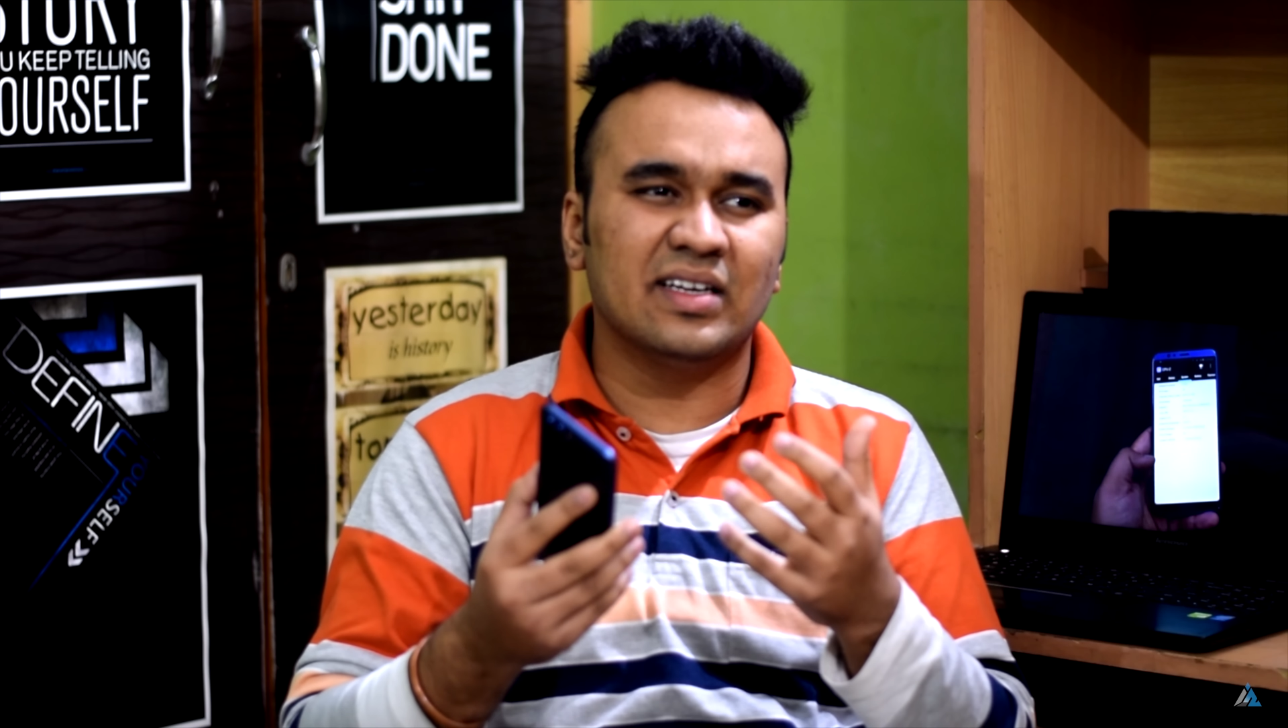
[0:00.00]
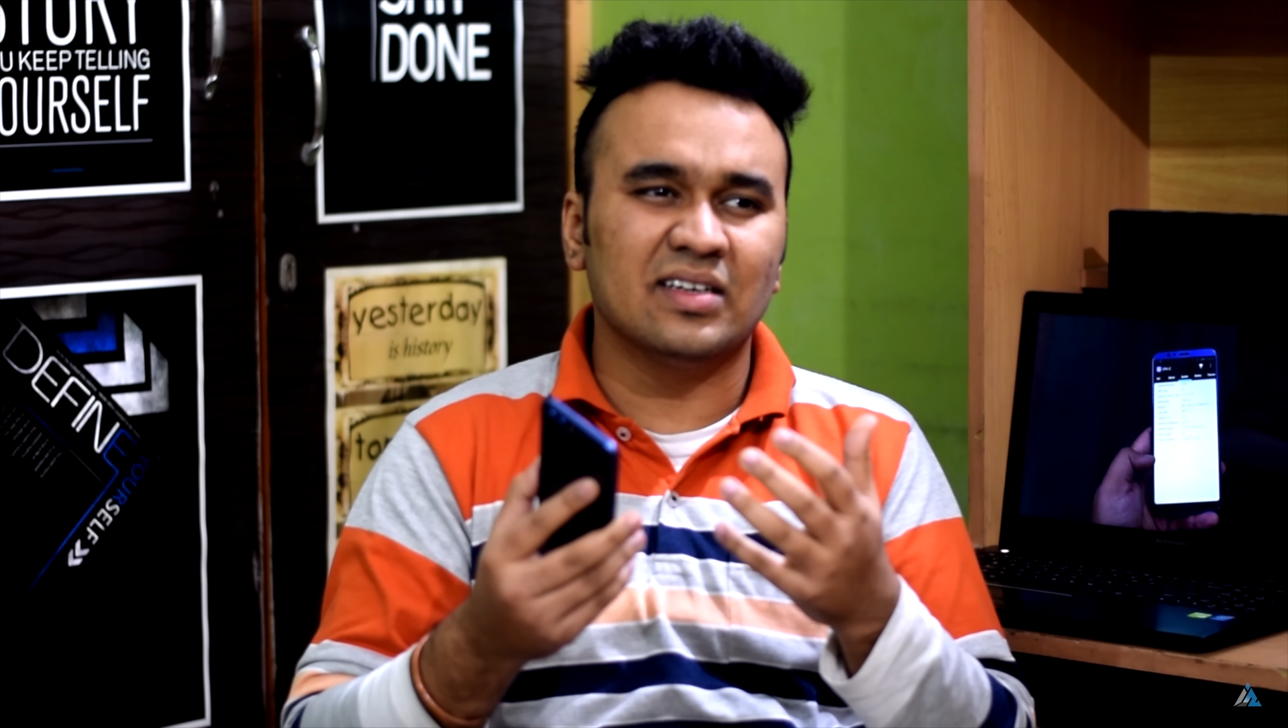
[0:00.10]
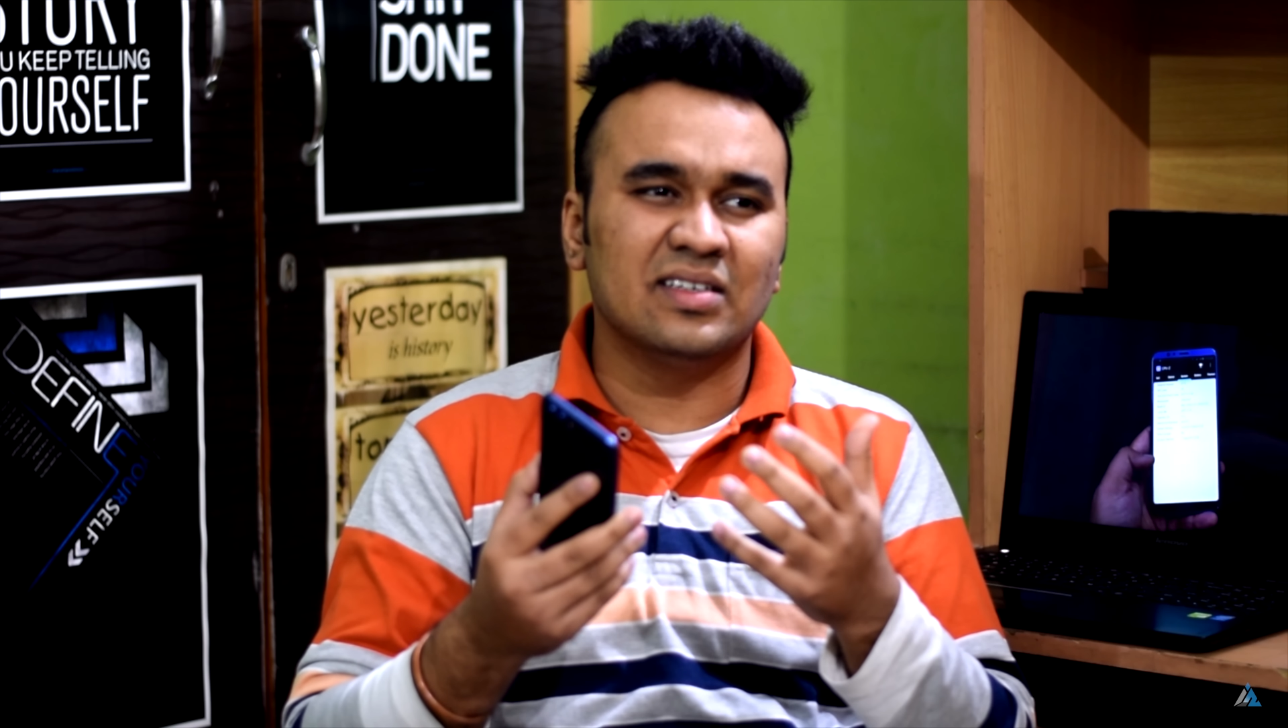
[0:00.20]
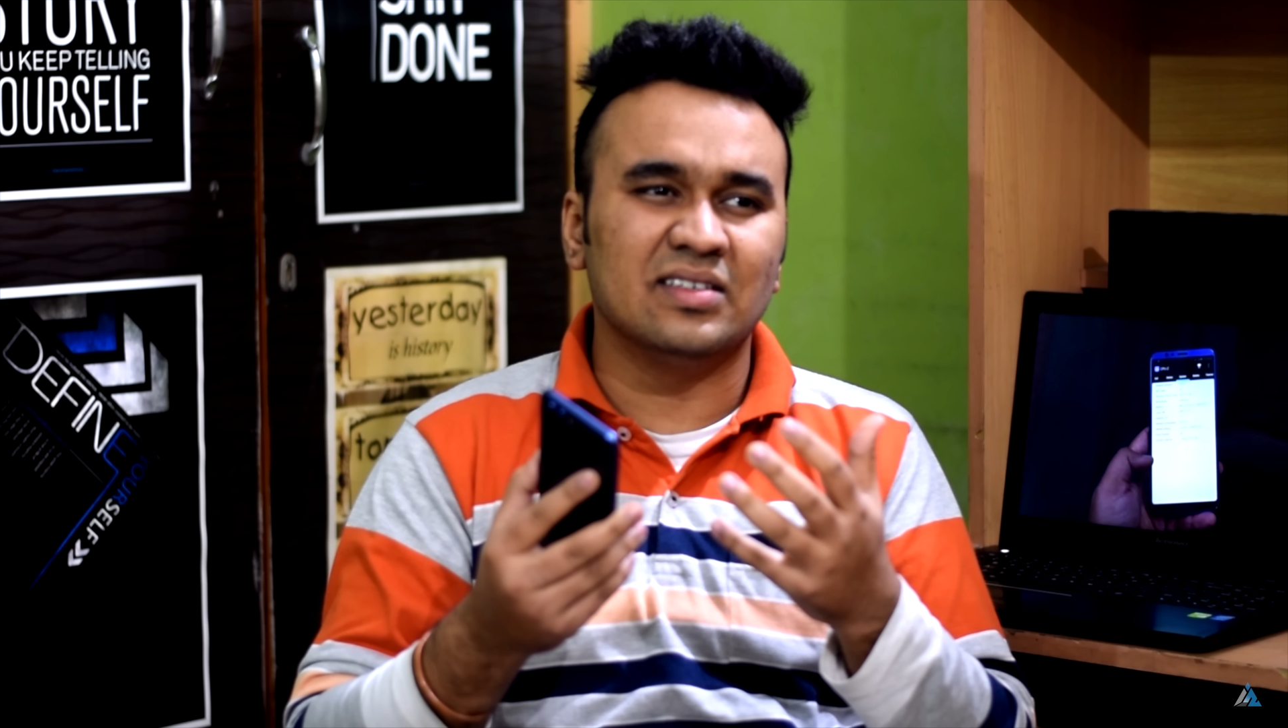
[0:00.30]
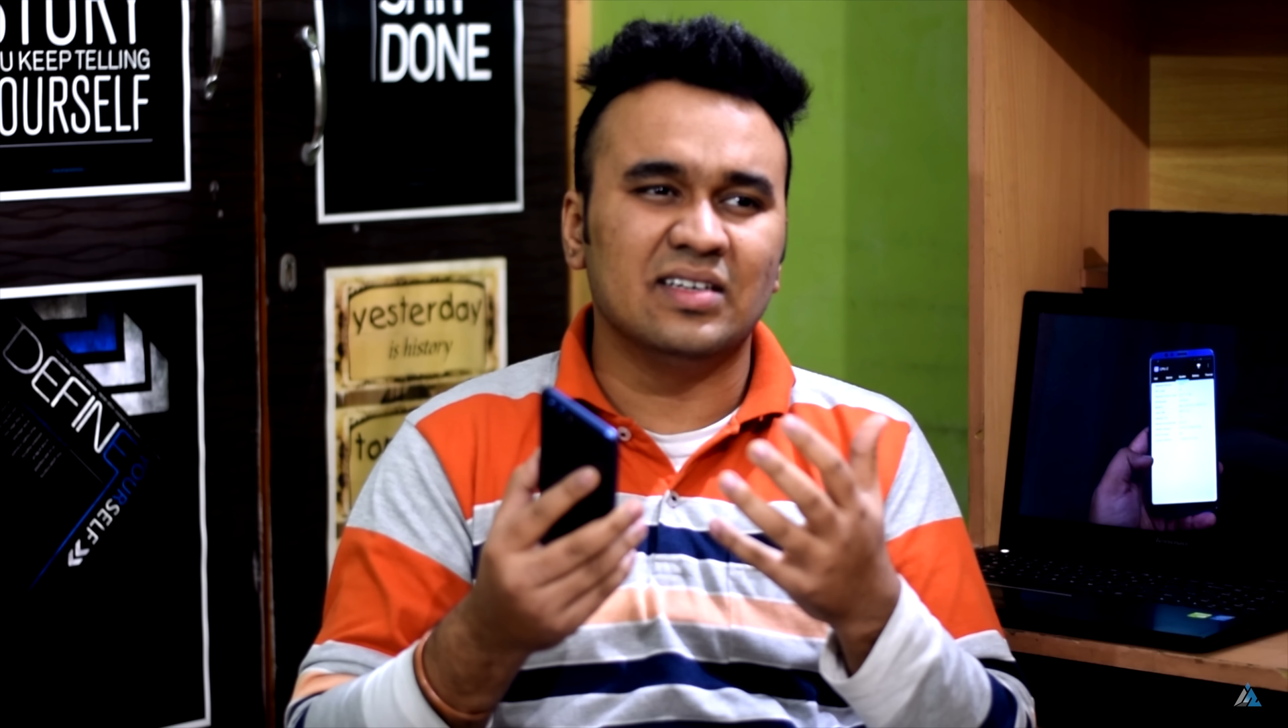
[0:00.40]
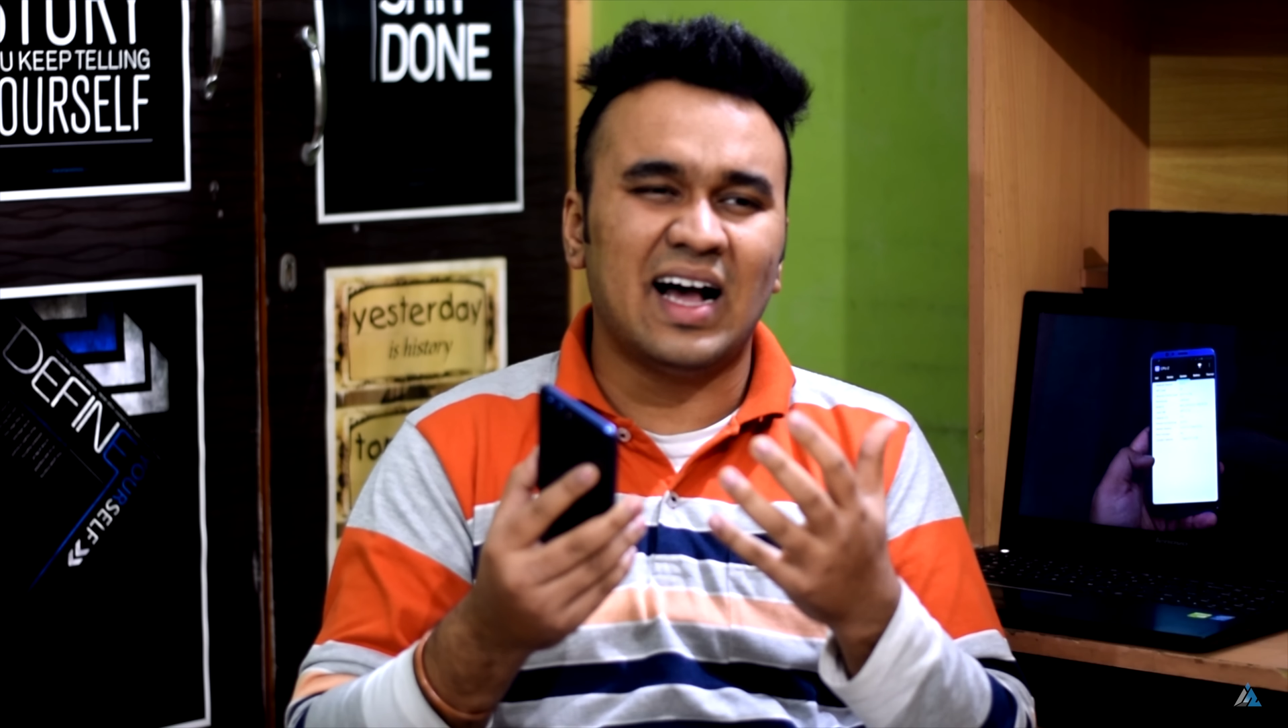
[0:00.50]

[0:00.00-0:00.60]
a